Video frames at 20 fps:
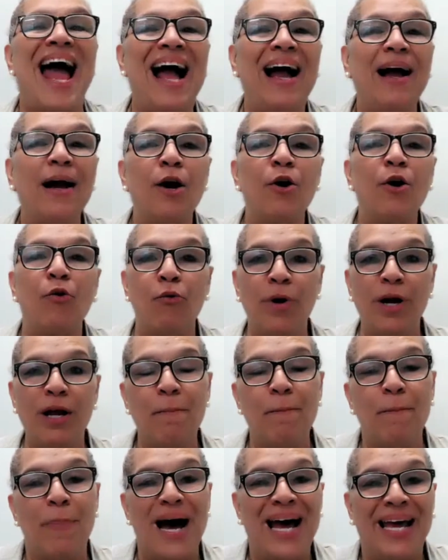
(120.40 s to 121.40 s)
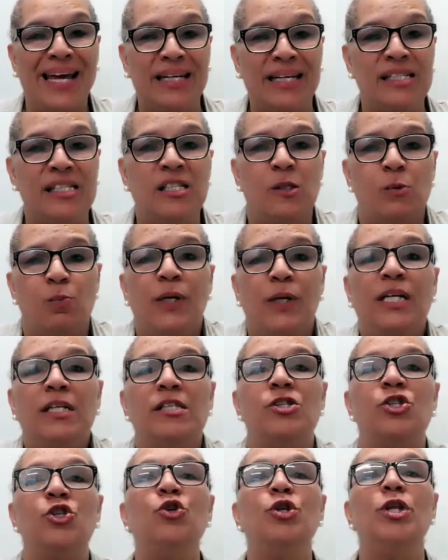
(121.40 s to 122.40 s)
anchoring bias
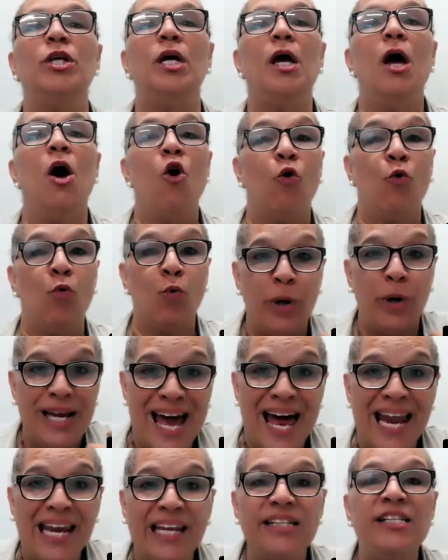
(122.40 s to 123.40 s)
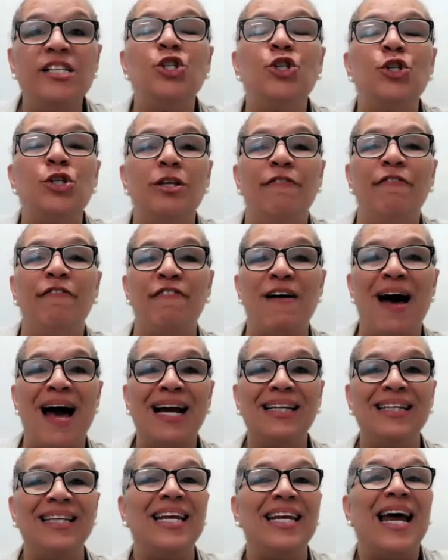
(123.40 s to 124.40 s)
speaks to the reality, to the
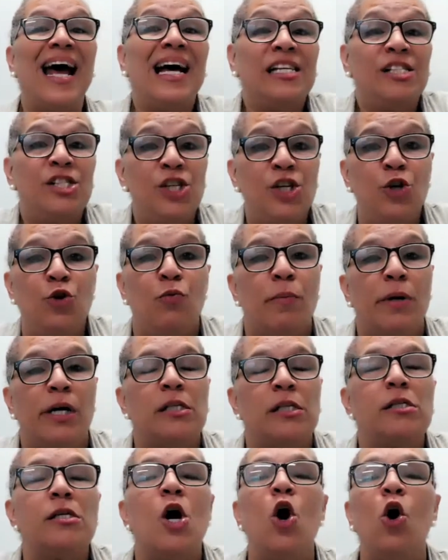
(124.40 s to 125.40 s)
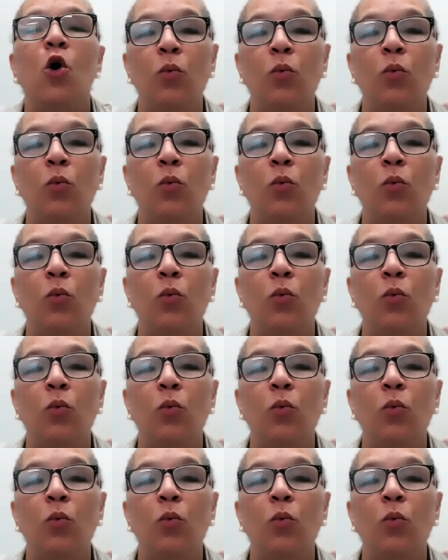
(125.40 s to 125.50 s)
fact that as humans,